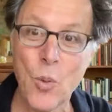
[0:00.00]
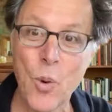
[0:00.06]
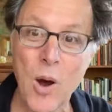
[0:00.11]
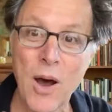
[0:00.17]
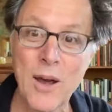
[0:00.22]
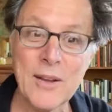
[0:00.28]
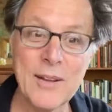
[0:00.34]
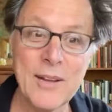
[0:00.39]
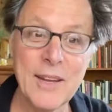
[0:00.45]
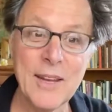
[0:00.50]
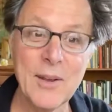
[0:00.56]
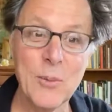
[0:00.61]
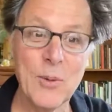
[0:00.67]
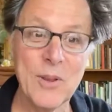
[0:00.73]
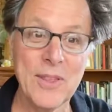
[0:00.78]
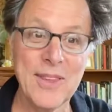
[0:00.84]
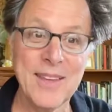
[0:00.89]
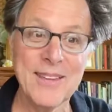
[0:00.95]

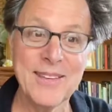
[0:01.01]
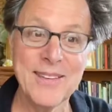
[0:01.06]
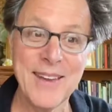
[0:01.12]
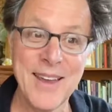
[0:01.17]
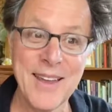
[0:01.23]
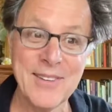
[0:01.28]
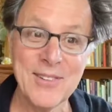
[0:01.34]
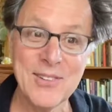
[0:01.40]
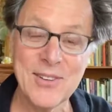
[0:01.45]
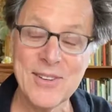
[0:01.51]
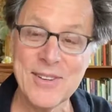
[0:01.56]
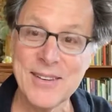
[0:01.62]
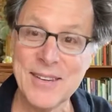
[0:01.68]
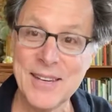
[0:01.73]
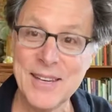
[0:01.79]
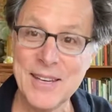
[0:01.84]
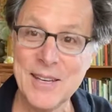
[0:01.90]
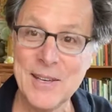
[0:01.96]
wanting, with
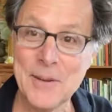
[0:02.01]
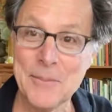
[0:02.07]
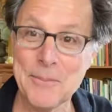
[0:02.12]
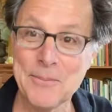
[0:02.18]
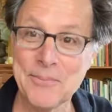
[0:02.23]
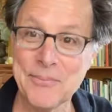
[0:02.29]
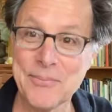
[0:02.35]
intensity.